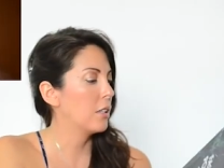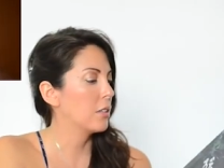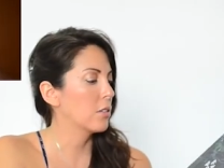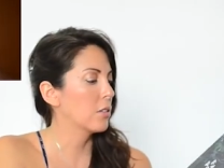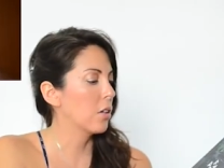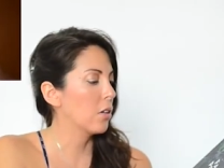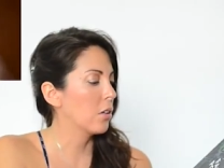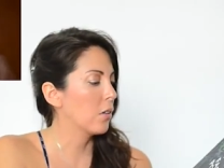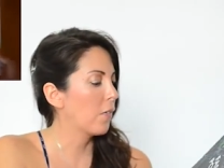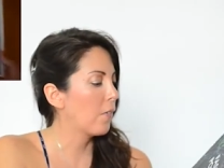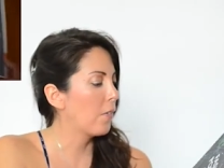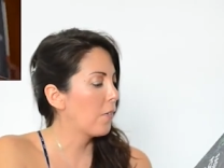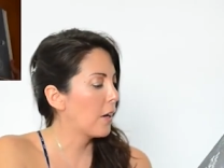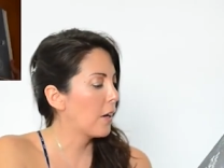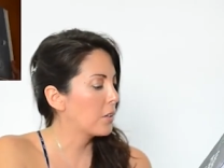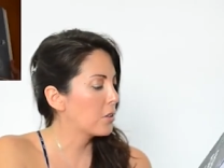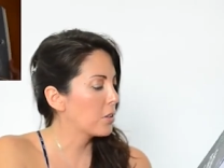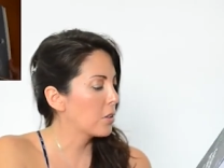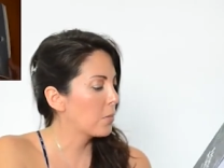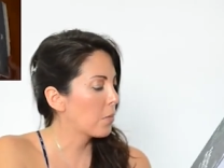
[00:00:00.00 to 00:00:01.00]
It's called
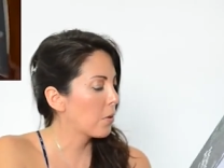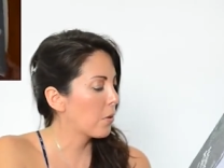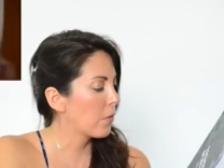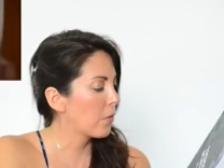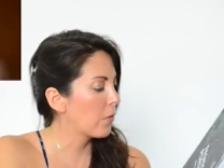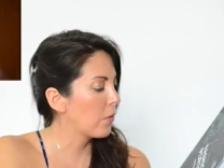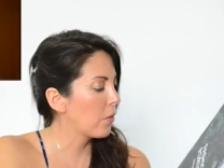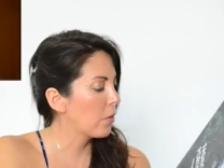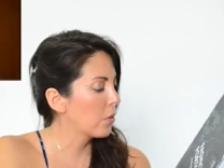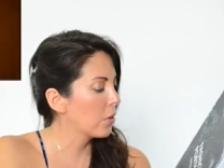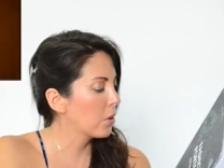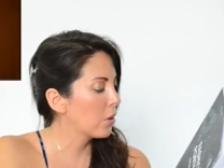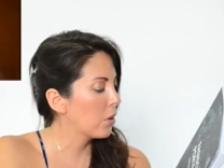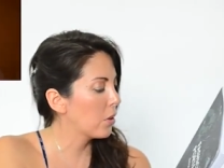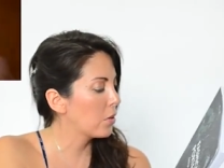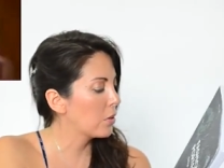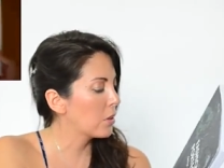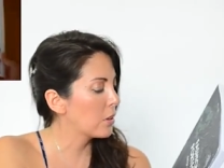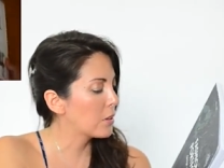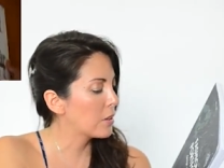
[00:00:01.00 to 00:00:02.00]
Fashion
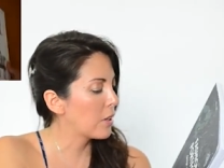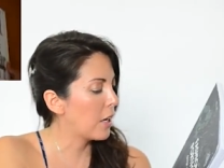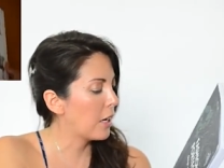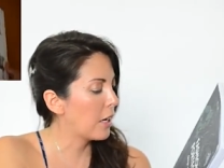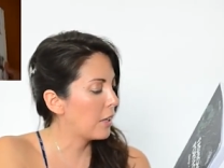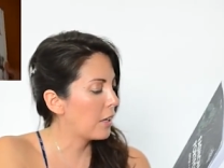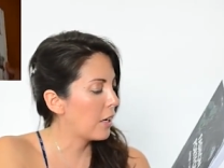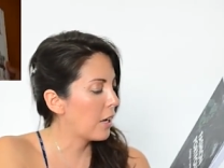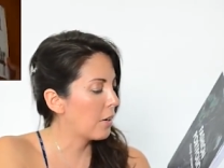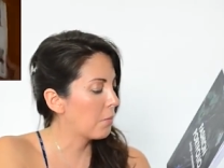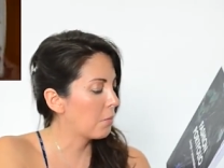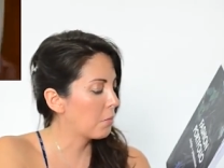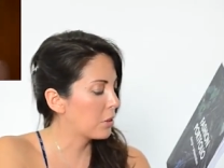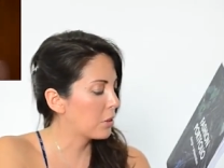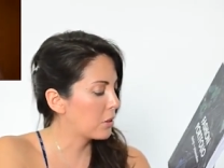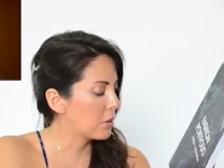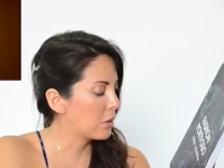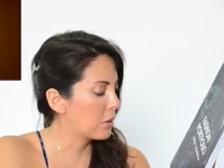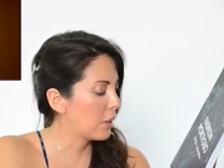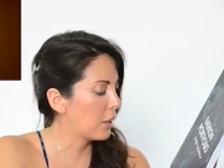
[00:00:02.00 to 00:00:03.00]
Portfolio Design and
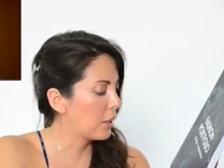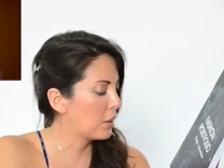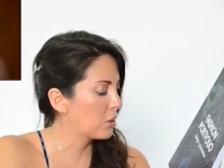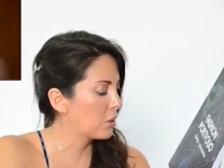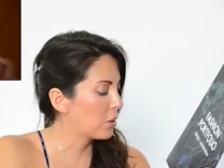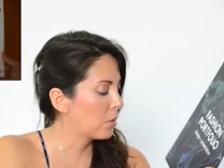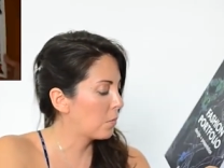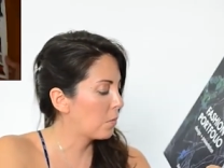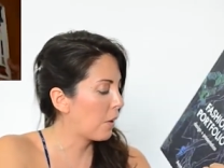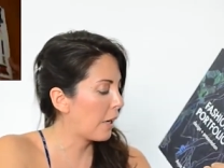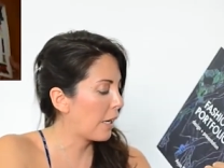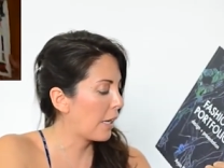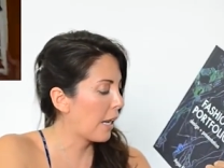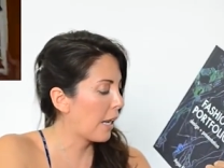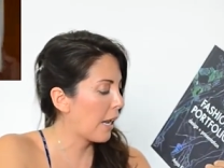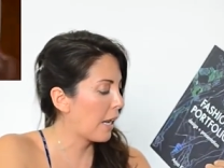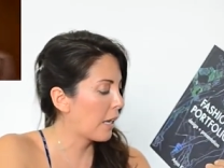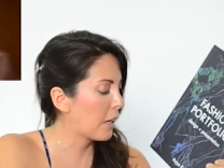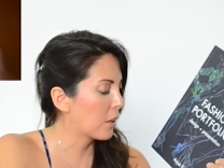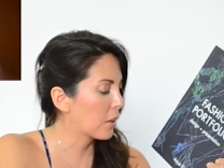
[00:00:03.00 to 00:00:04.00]
Presentation by
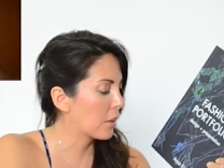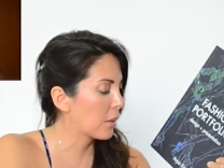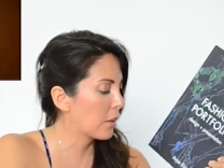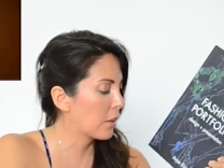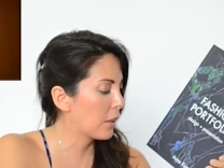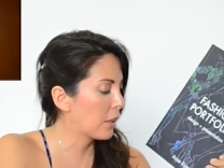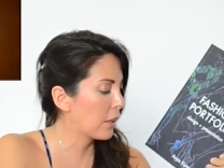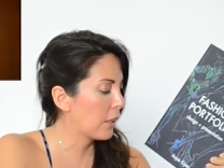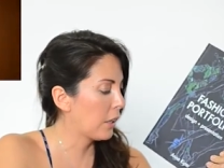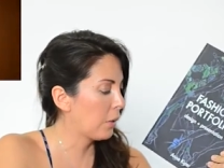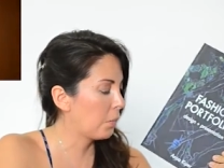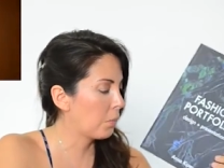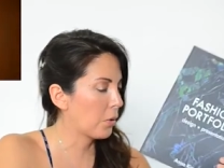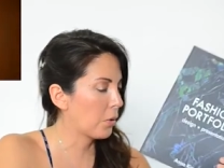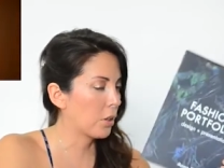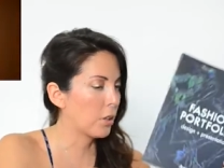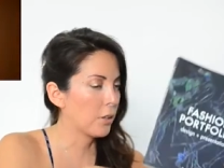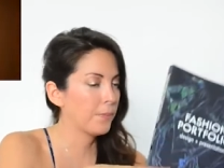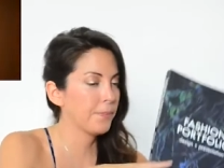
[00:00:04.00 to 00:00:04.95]
Anna Kiper.